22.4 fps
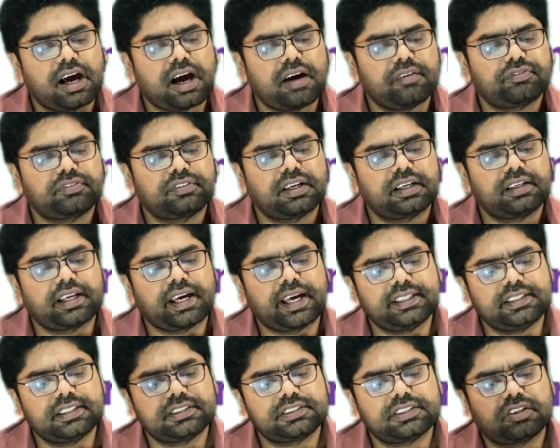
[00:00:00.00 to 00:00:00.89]
after
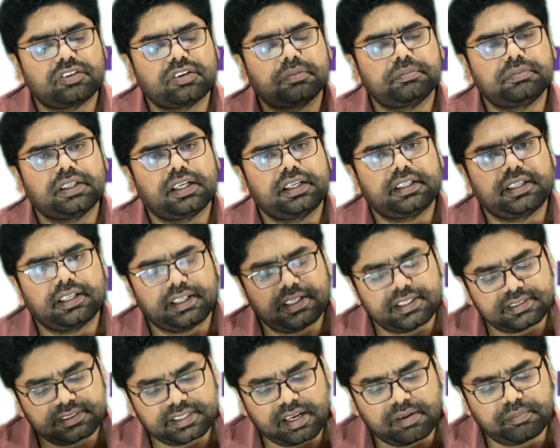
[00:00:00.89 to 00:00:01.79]
digestion of the
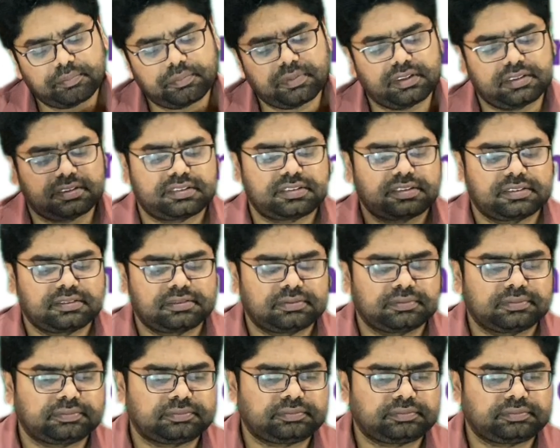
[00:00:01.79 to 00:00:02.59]
DNA samples.